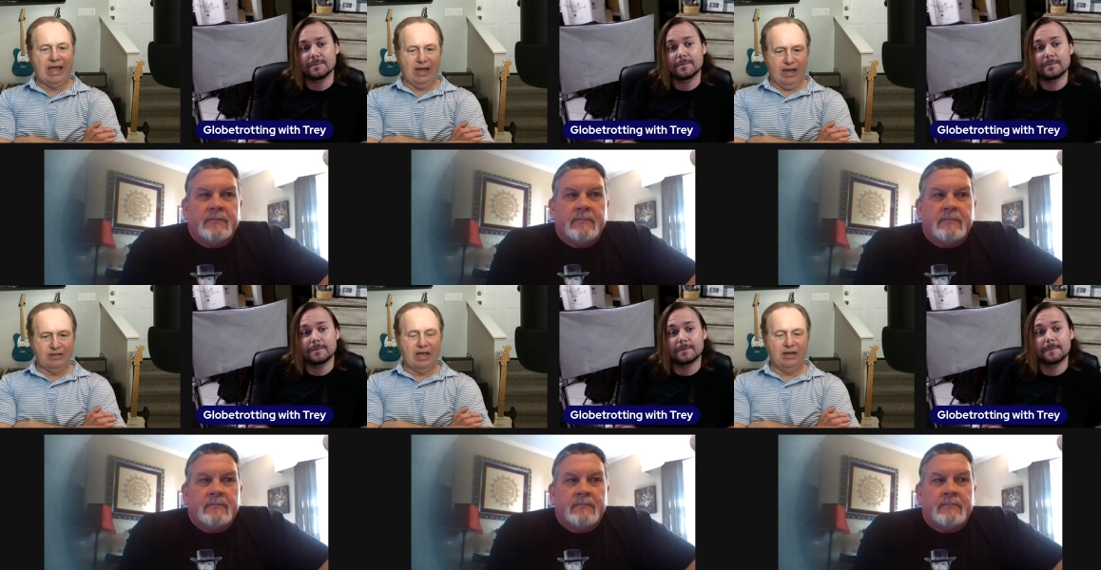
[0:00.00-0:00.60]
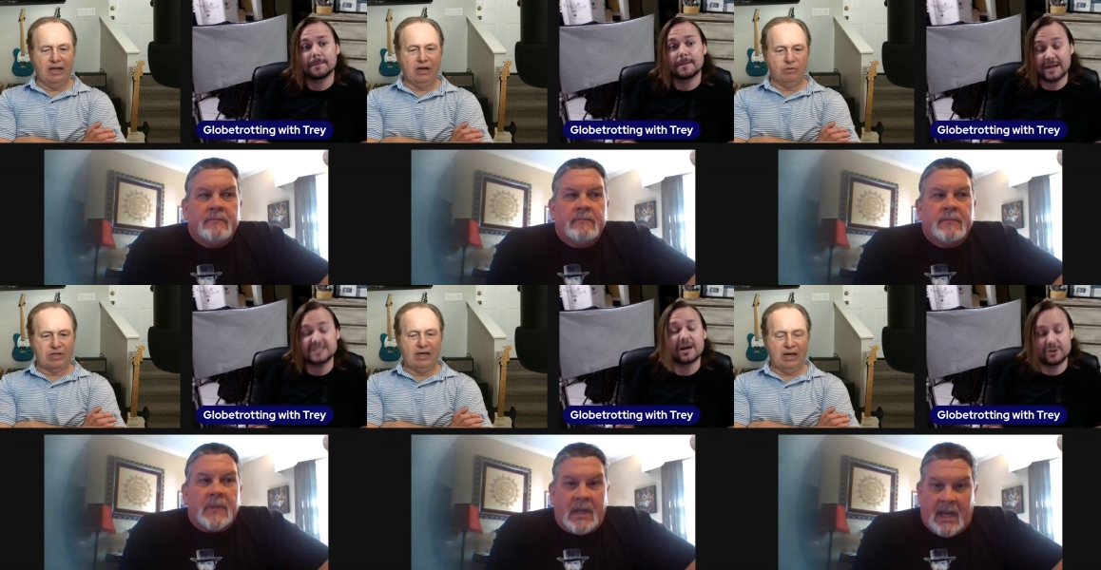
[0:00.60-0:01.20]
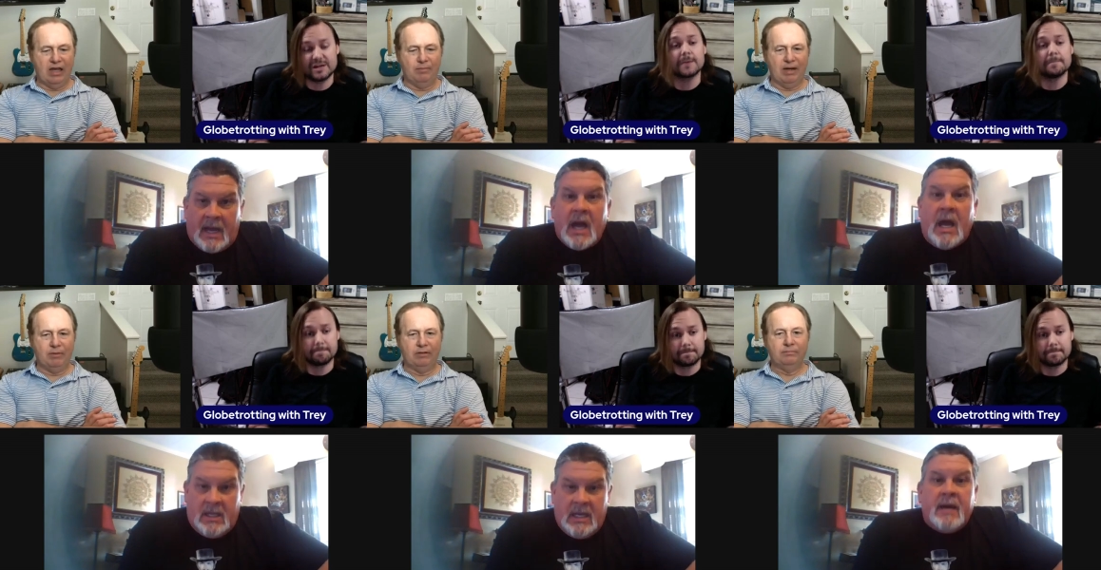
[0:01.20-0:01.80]
Speaker 1: at Talladega? At was Talladega.
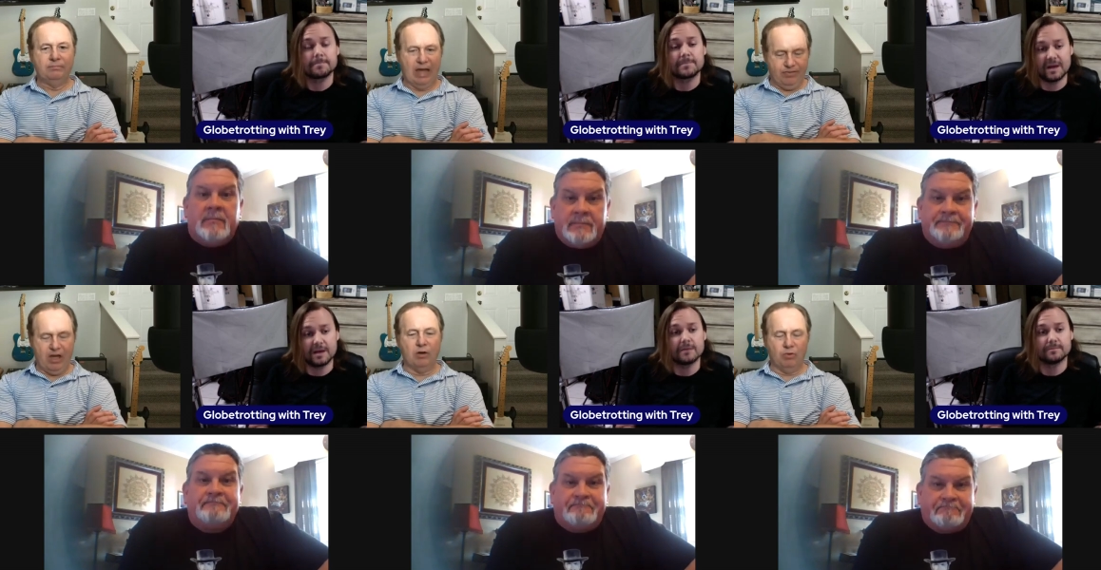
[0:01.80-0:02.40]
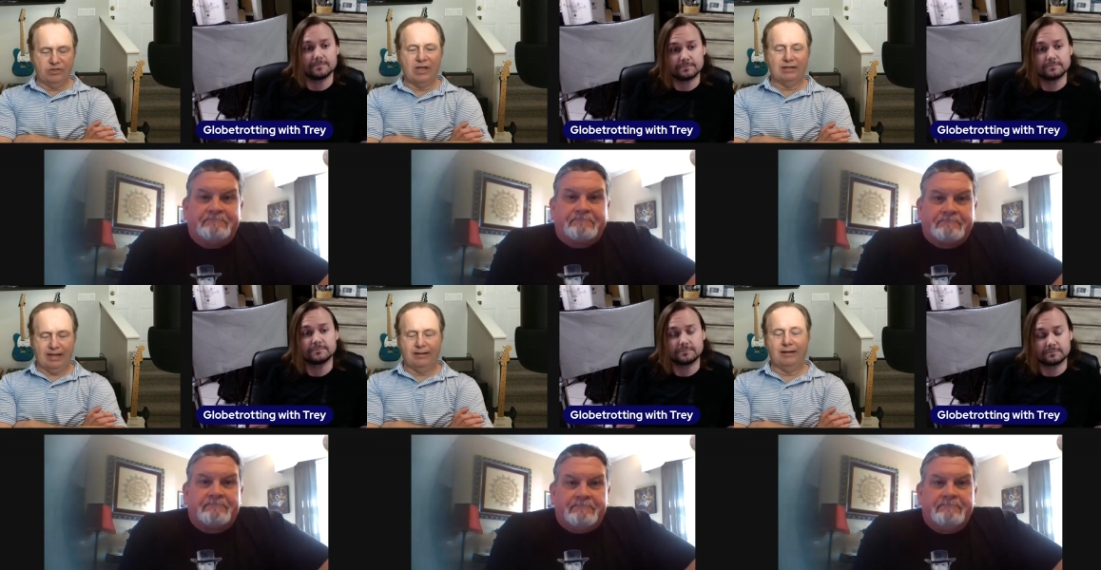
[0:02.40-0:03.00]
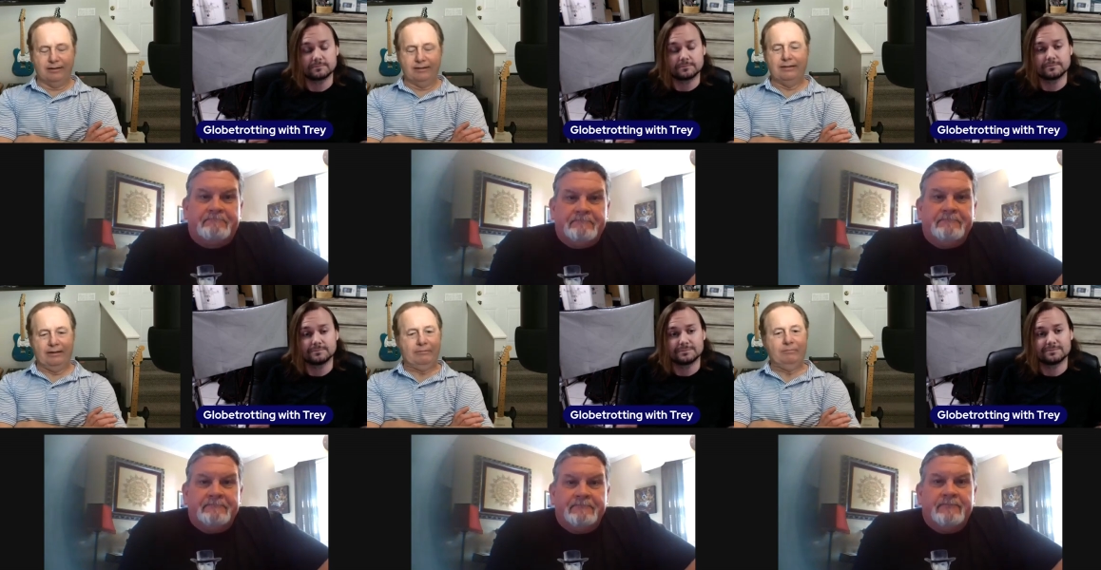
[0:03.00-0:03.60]
Alabama? Yeah. yeah. I thought it was at Talladega,
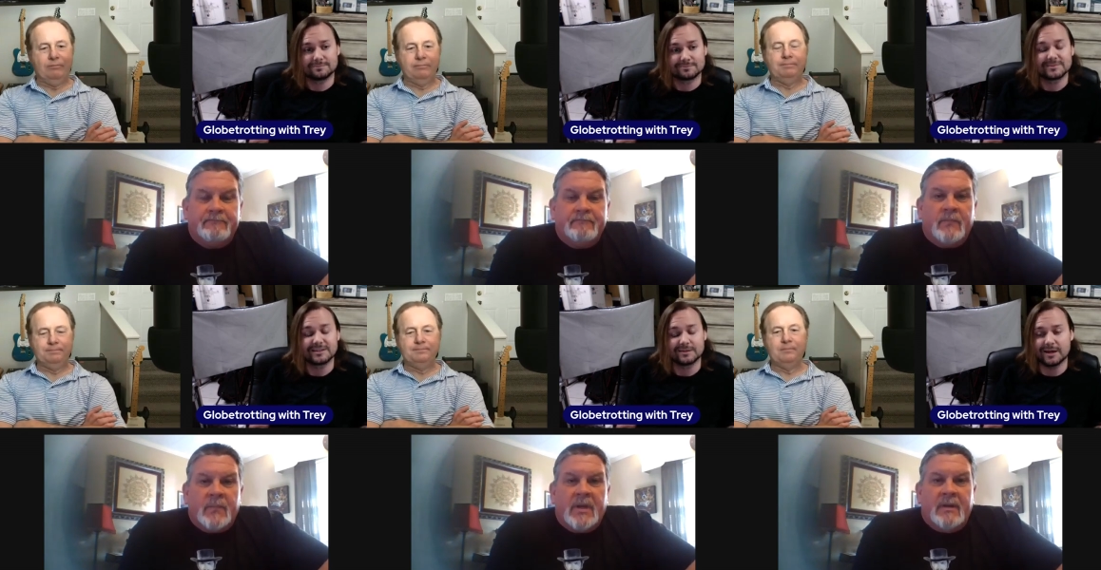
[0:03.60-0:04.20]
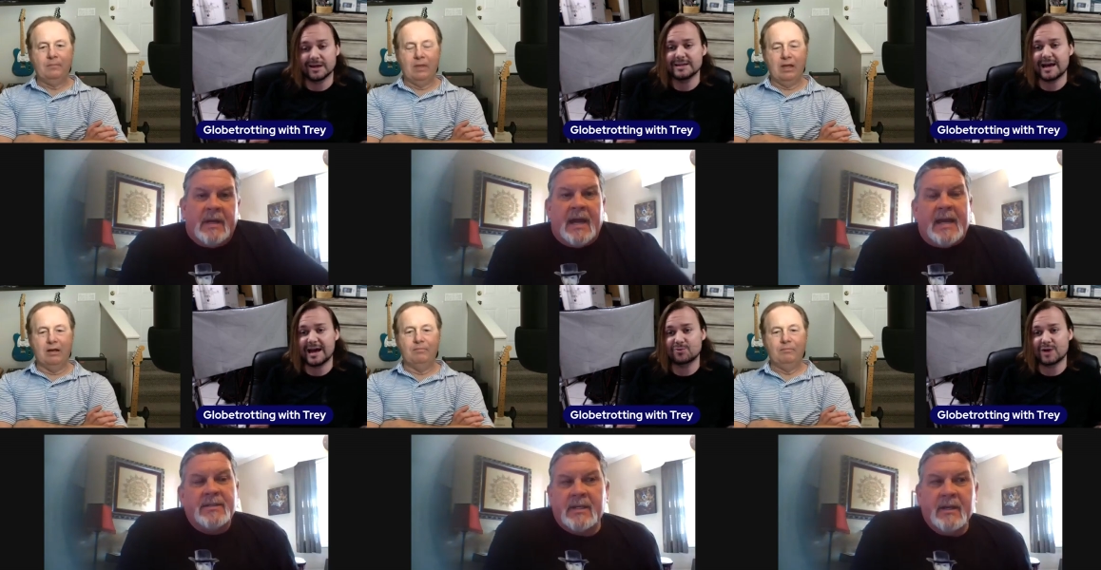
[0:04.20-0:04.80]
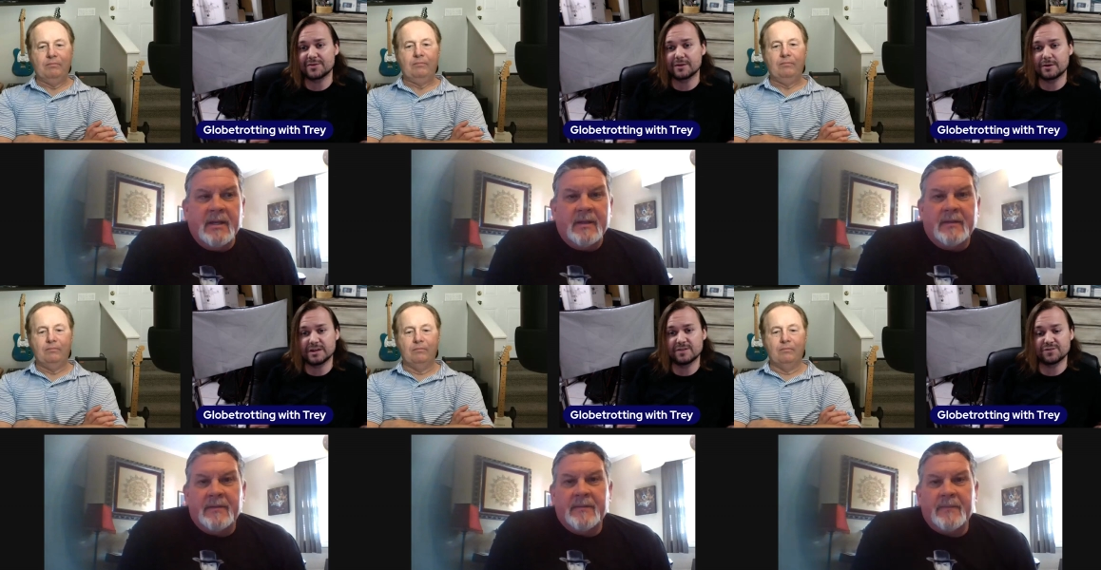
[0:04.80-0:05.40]
yeah.
Speaker 2: Yeah,
Speaker 3: he yeah. died right there in
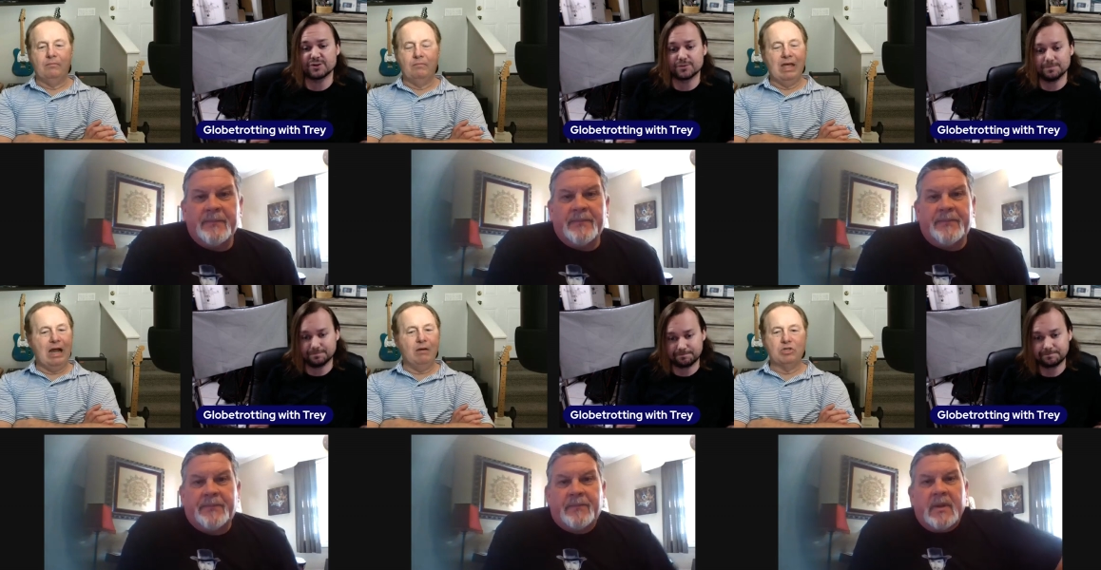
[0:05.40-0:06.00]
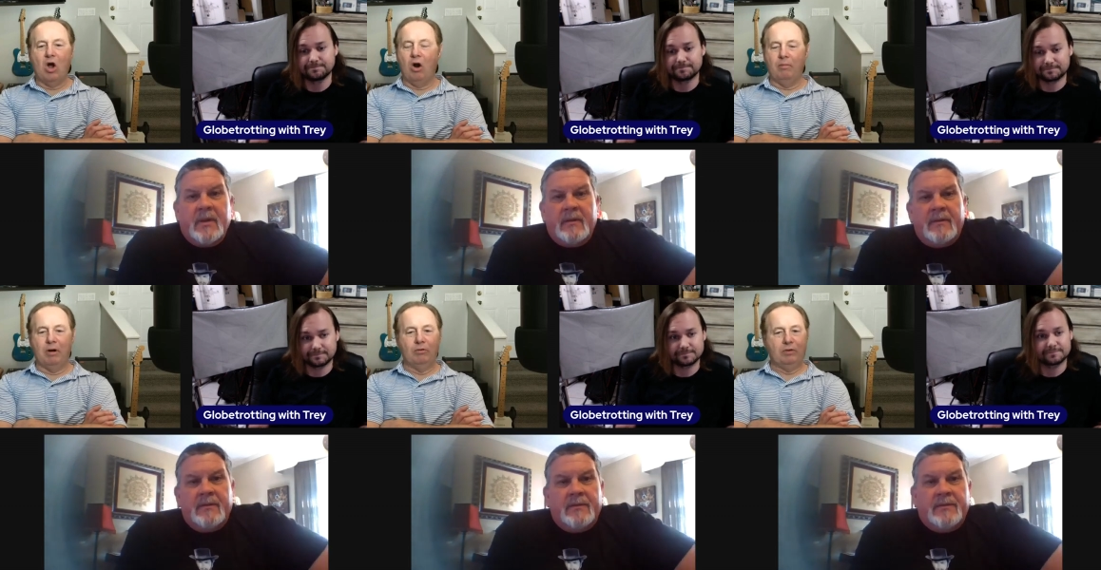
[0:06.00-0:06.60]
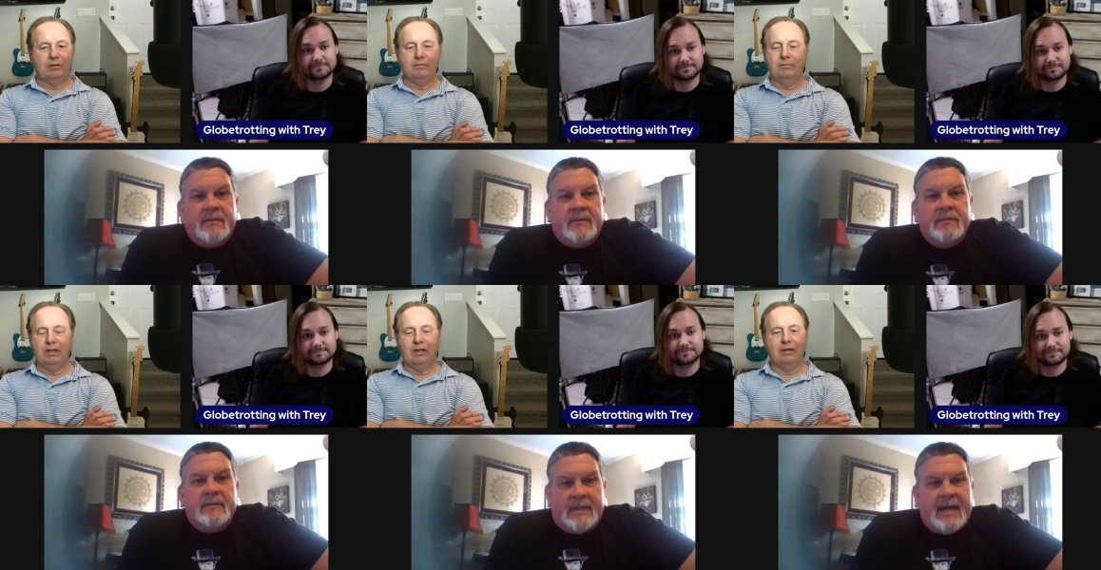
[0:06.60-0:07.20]
Enfield. Man, I was heartbroken.
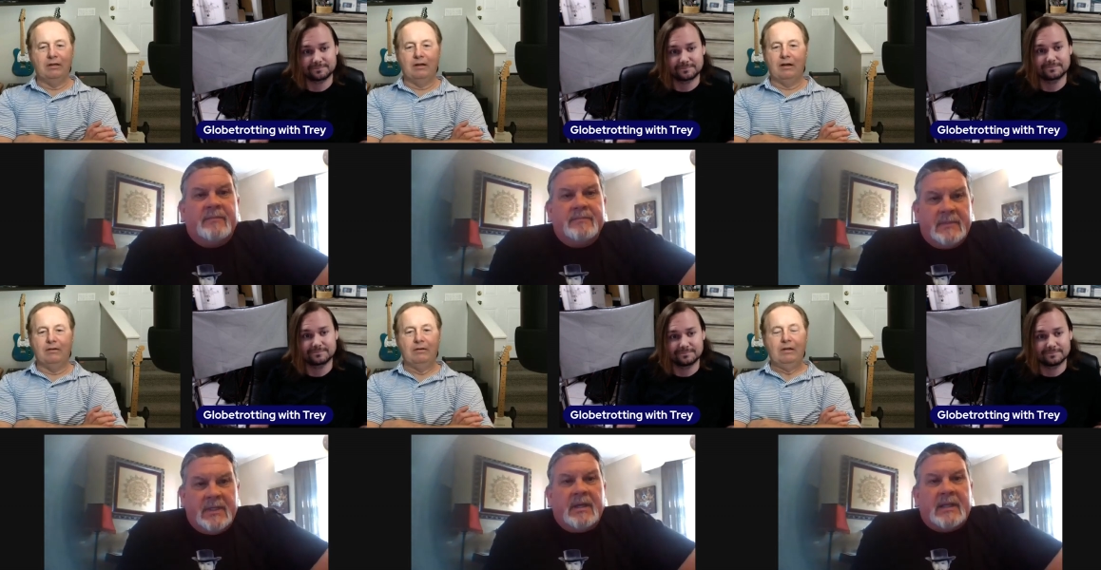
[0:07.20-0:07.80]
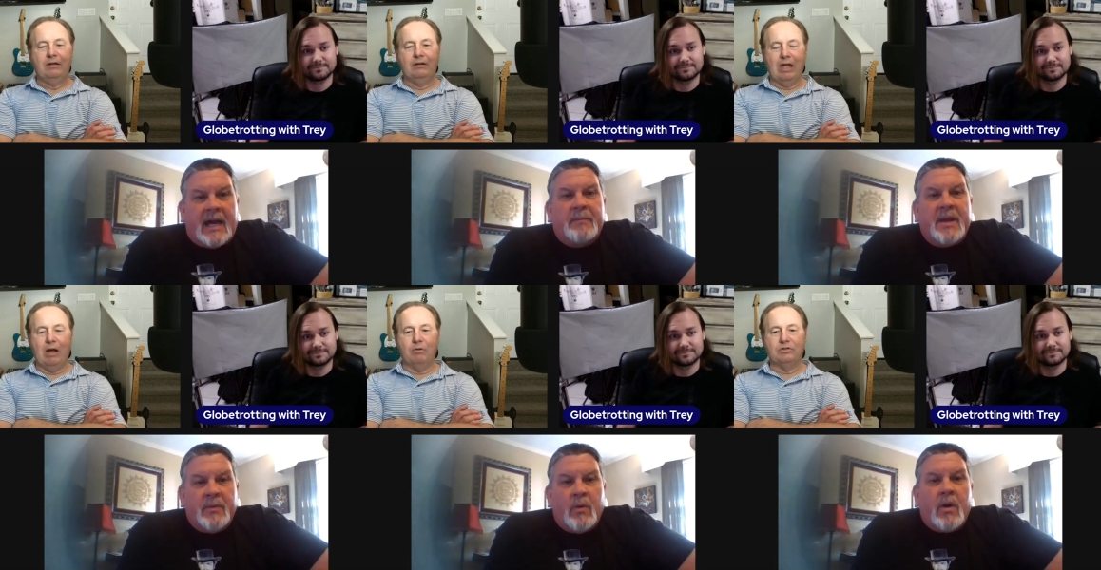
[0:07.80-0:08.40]
Speaker 2: And, yeah, uh, a lot of people,